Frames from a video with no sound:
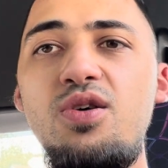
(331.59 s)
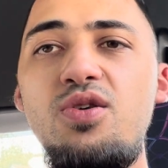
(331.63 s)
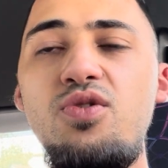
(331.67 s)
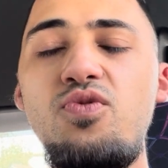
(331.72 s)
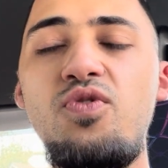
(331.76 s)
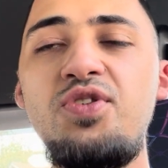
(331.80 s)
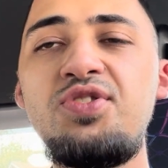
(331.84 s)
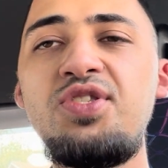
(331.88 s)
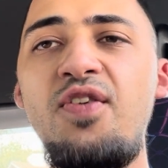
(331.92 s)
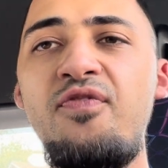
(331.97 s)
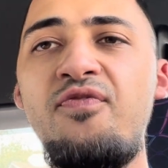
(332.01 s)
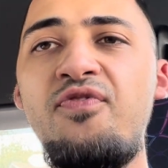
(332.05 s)

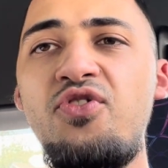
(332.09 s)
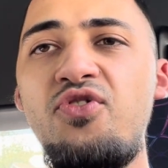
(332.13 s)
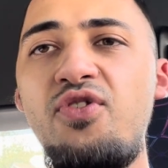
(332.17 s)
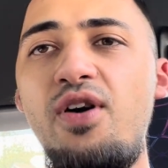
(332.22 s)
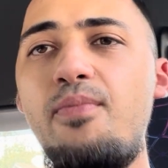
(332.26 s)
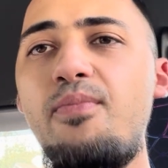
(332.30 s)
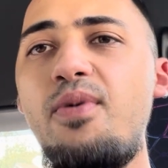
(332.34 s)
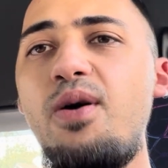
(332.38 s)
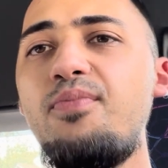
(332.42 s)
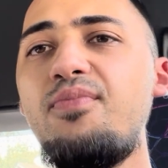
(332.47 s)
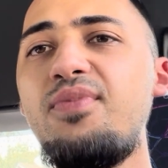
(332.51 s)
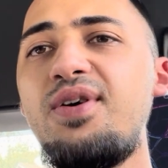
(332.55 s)
Once I figure
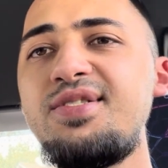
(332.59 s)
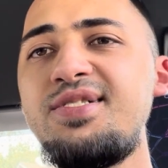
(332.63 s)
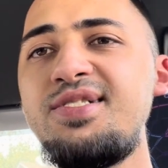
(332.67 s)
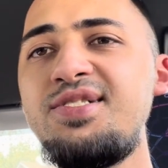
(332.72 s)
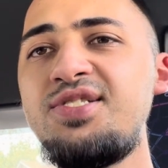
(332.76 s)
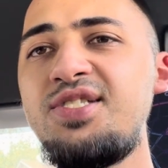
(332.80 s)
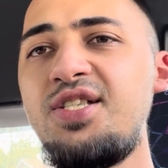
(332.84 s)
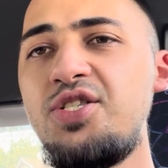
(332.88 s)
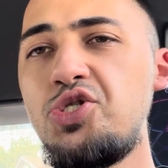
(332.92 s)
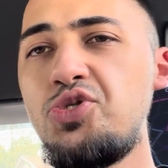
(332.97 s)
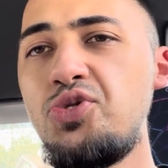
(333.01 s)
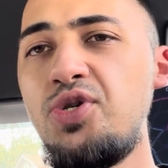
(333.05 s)
out my money
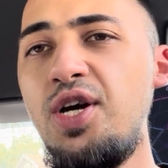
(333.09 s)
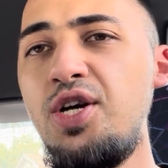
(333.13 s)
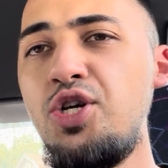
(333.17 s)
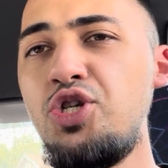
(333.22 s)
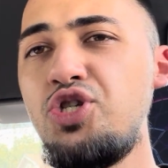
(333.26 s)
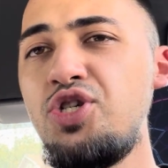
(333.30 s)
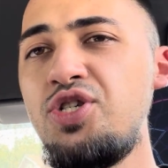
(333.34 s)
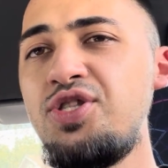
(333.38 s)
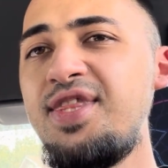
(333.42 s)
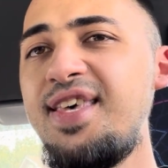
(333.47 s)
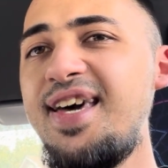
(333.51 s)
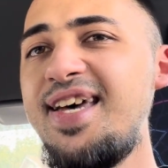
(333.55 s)

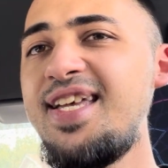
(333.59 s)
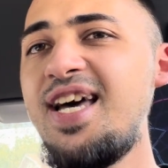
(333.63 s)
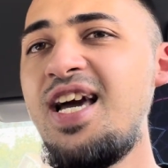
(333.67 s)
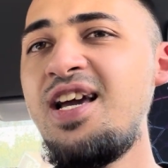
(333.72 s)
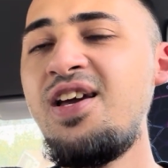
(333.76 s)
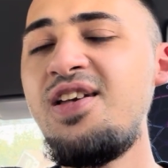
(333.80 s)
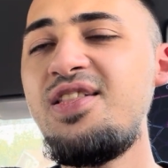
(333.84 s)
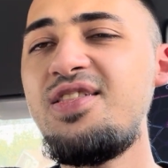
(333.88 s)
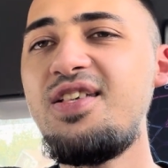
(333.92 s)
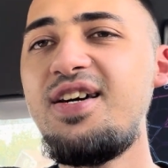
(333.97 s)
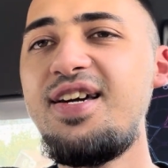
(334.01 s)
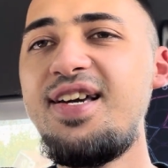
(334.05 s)
situation, then I
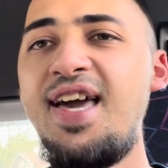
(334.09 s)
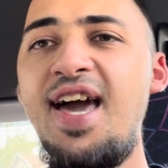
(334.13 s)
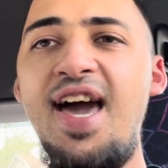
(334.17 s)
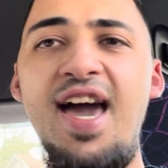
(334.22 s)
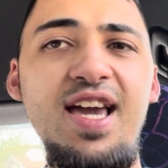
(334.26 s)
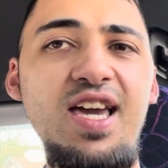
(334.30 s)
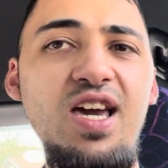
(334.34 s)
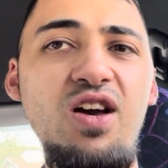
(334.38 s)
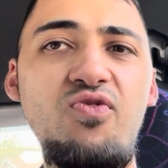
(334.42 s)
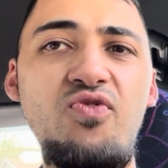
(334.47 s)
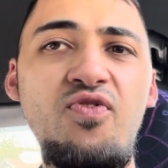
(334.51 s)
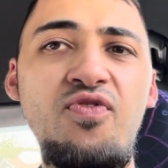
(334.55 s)
can like
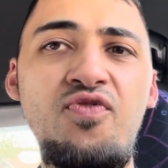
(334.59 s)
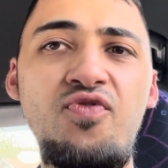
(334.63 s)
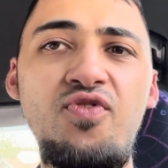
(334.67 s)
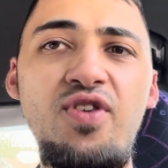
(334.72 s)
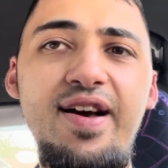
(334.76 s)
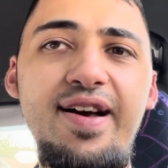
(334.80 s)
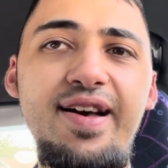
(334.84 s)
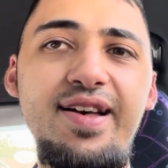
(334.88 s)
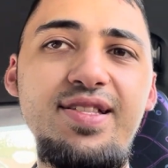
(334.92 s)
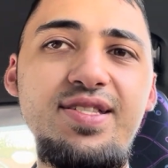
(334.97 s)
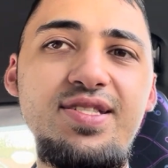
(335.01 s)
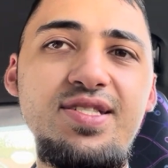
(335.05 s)
hang out with
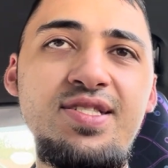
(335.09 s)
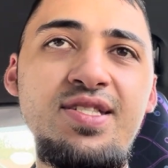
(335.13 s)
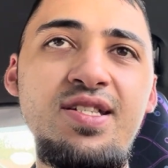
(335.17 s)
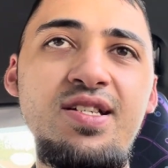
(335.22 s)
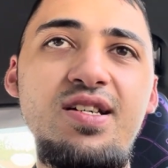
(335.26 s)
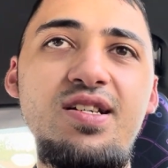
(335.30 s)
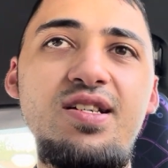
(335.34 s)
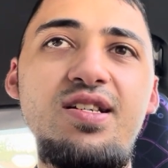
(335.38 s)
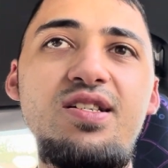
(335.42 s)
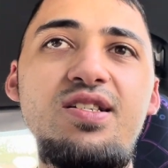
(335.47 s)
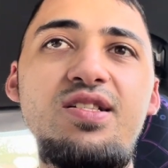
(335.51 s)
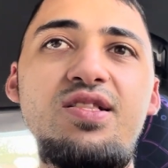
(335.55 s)
friends,
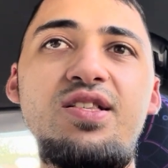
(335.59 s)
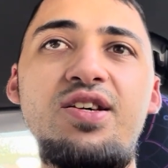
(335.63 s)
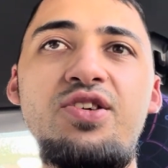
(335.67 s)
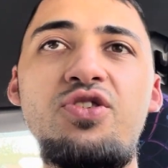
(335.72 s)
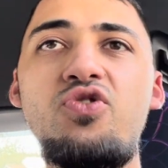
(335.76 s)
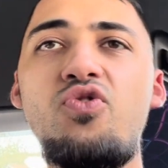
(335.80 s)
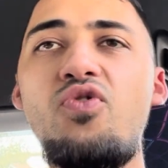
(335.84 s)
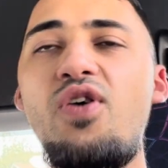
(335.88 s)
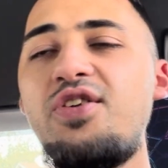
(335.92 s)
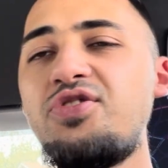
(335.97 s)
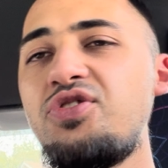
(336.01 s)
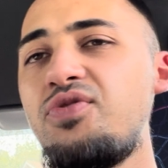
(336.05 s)
like
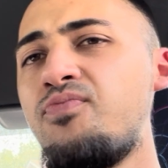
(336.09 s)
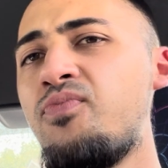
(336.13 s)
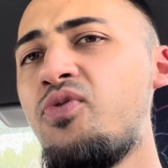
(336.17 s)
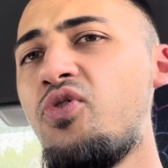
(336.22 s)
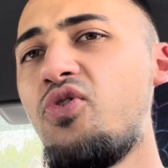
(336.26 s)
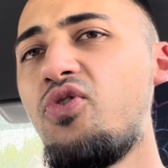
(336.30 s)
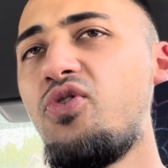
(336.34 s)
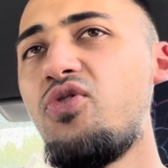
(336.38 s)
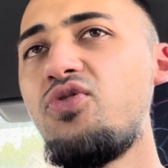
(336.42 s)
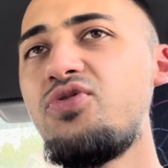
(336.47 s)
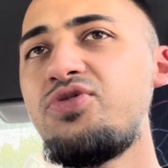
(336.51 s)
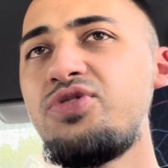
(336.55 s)
go out to
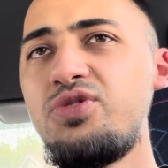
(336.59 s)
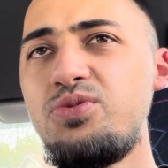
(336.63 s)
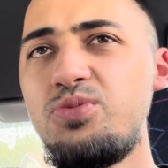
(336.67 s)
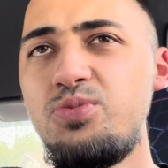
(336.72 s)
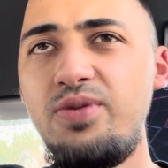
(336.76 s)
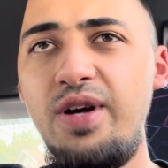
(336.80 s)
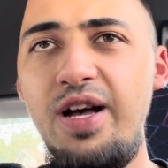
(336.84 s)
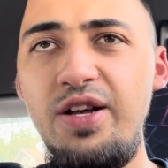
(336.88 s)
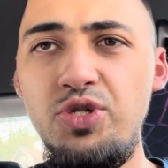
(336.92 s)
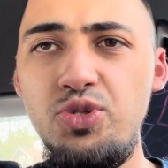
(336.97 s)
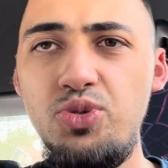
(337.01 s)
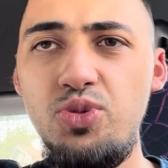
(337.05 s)
bars and
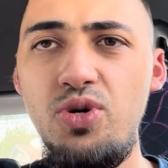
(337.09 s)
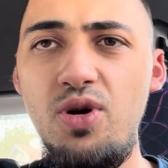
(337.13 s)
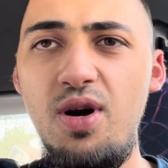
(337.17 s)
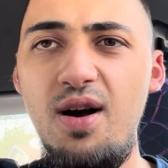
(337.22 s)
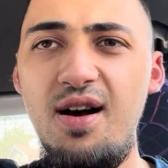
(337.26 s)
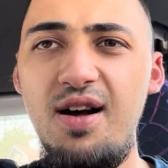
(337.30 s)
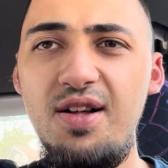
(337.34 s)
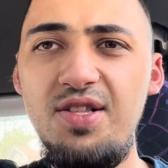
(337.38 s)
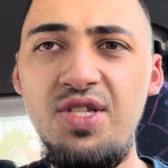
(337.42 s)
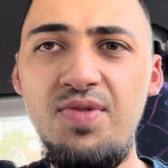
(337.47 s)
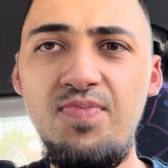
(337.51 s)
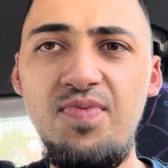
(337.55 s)

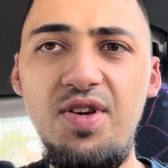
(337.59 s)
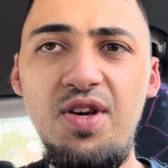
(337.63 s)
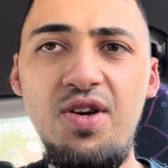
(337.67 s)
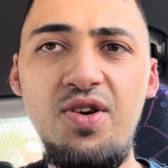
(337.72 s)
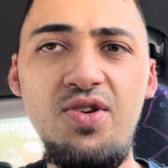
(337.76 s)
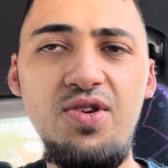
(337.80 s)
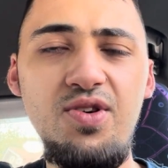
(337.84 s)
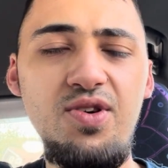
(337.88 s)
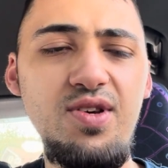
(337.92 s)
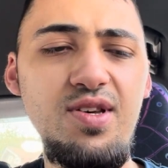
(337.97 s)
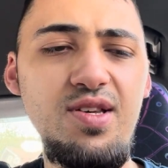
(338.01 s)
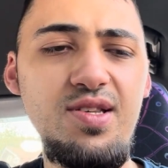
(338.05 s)
restaurants
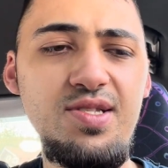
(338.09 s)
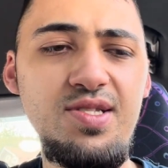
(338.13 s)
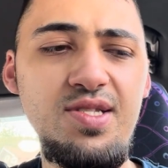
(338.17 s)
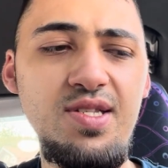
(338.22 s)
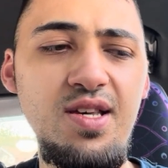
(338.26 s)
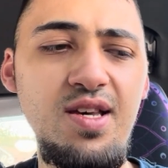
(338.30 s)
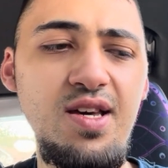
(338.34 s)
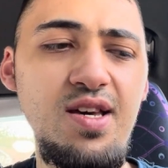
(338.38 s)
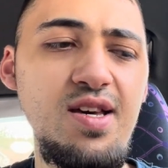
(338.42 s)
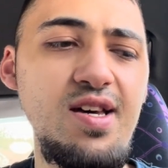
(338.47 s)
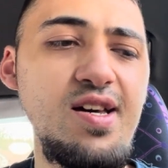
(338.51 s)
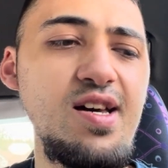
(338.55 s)
because
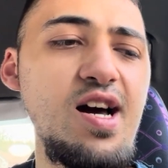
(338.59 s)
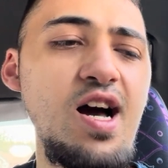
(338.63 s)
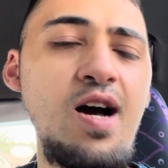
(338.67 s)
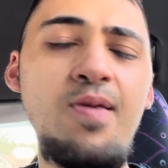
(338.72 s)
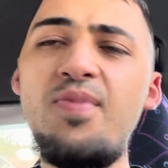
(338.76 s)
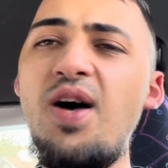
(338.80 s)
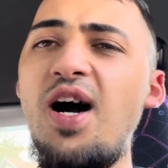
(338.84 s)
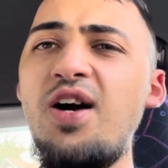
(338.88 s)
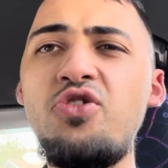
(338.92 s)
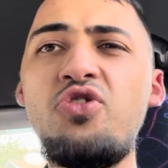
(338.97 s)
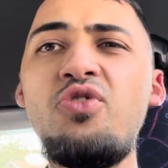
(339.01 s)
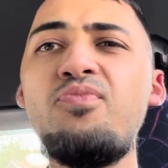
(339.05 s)
I'm
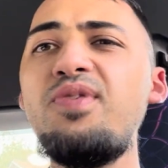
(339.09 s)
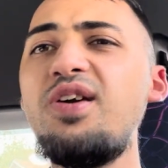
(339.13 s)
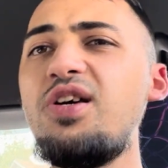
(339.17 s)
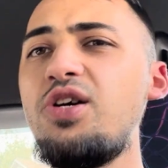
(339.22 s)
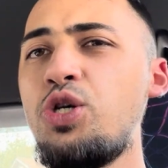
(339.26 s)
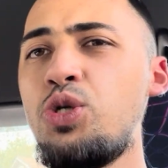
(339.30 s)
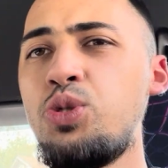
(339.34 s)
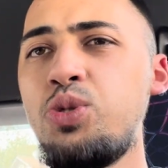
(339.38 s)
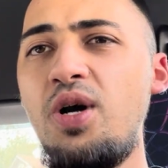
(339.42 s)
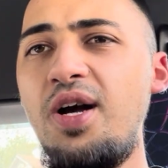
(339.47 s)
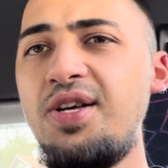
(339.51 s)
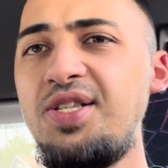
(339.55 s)
not going to be in
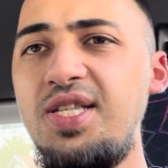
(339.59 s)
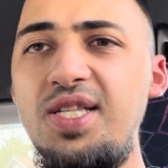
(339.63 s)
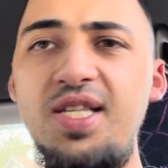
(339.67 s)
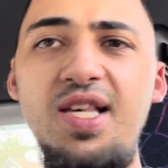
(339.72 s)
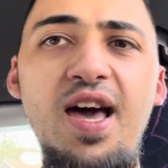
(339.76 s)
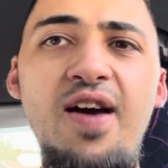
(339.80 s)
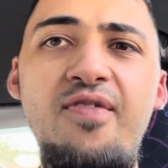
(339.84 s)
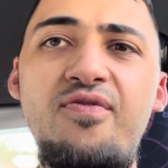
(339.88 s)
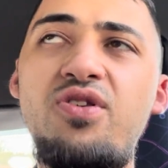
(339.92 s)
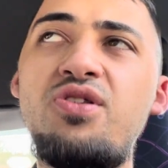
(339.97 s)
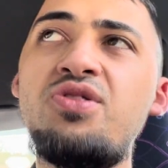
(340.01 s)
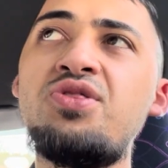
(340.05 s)
crisis
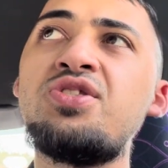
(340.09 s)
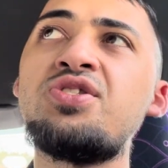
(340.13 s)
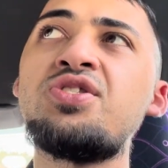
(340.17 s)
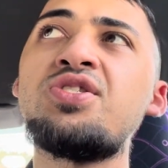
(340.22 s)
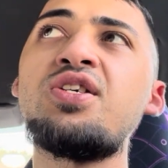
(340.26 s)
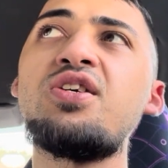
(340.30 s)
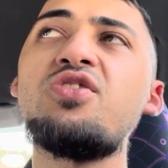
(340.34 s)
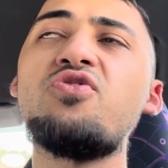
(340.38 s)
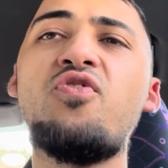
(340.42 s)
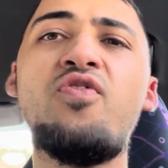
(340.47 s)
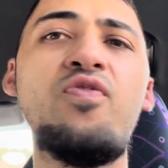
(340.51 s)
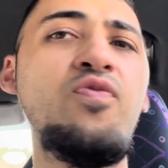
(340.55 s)
every
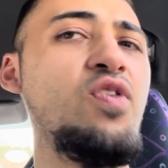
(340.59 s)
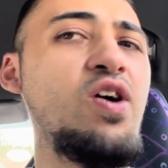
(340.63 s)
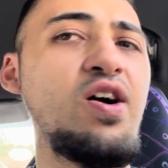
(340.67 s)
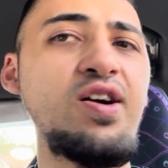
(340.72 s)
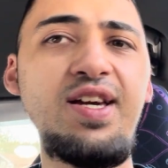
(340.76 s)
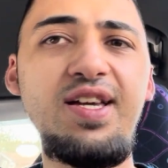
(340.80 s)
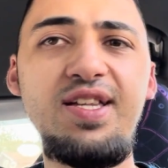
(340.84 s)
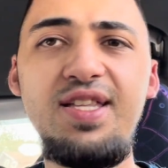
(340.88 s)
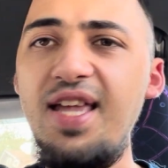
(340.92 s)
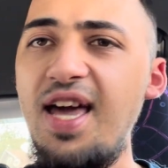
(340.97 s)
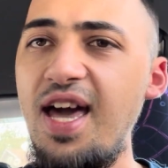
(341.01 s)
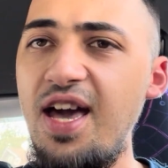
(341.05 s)
single
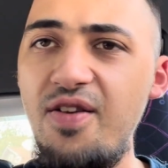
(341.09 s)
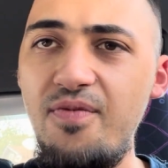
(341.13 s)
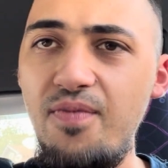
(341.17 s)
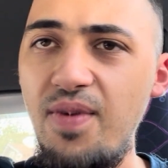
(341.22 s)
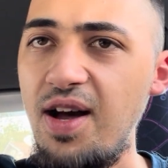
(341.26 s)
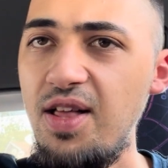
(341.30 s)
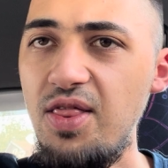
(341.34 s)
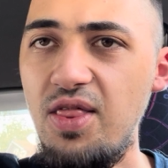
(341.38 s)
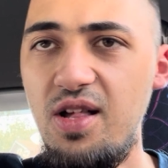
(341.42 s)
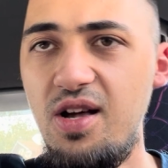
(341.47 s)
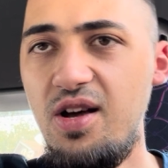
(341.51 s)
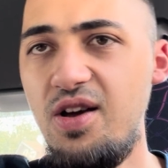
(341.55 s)
fucking day of my
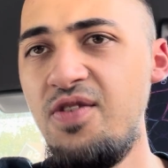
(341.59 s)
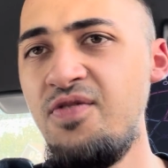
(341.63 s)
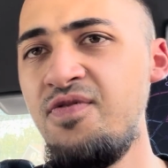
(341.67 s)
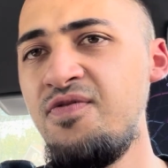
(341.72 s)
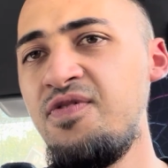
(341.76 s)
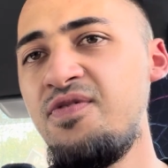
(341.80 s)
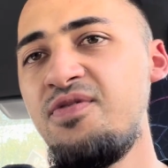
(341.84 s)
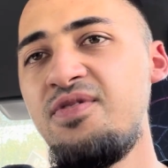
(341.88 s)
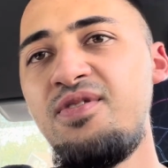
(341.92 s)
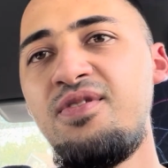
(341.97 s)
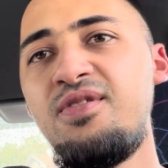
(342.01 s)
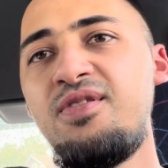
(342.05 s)
life,